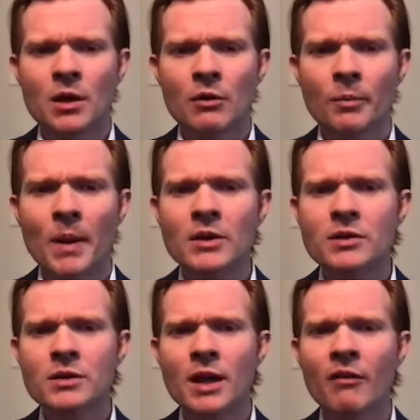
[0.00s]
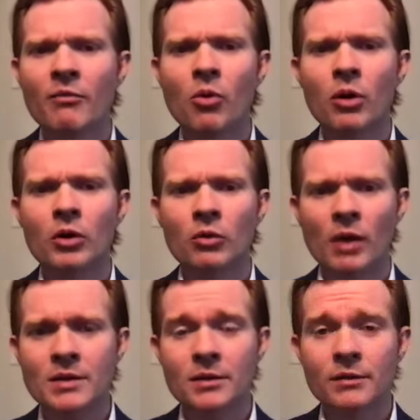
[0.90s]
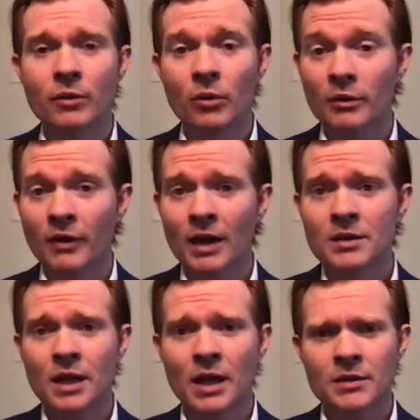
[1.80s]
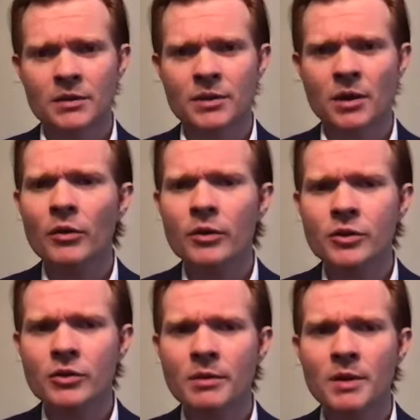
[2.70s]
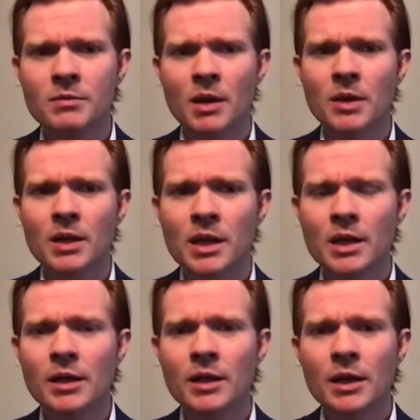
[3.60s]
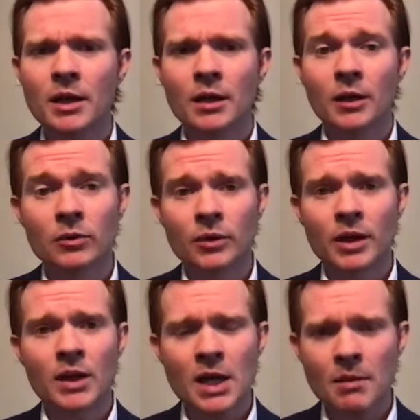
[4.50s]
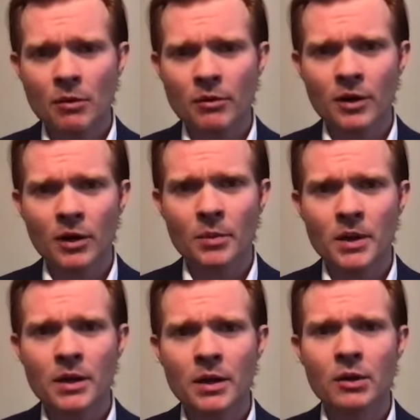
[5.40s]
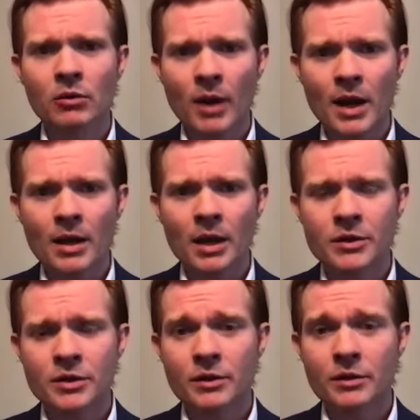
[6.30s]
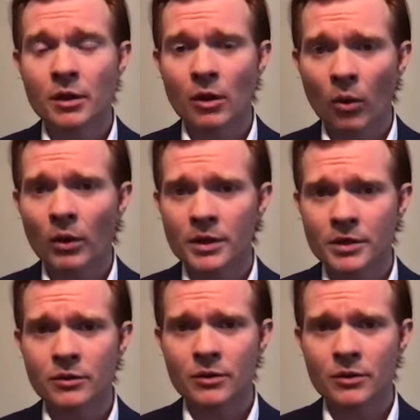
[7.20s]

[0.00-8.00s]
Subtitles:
For patients that have more aggressive or advanced cancers, other treatments may be needed, including chemotherapy, radiation, or additional